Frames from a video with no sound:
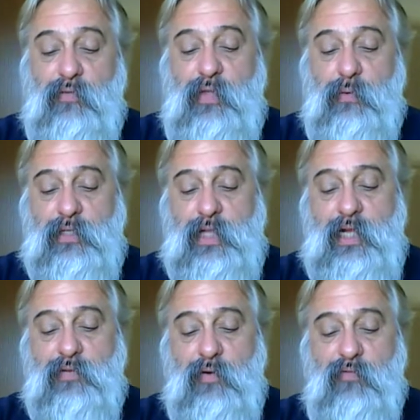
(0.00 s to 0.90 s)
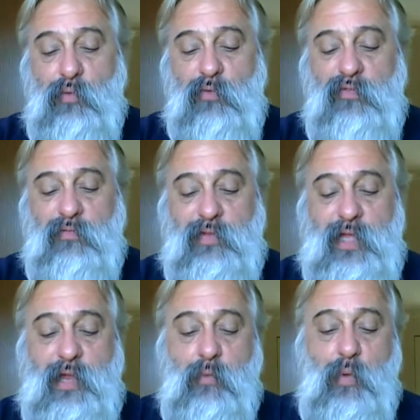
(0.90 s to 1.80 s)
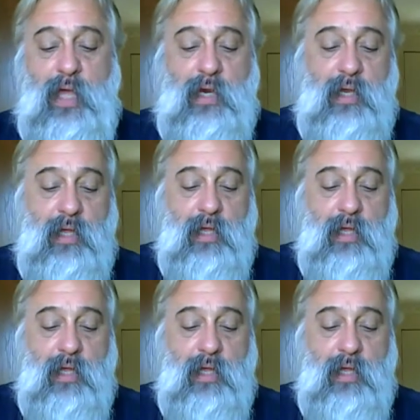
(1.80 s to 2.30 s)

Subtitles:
they were sized for a 458 Win.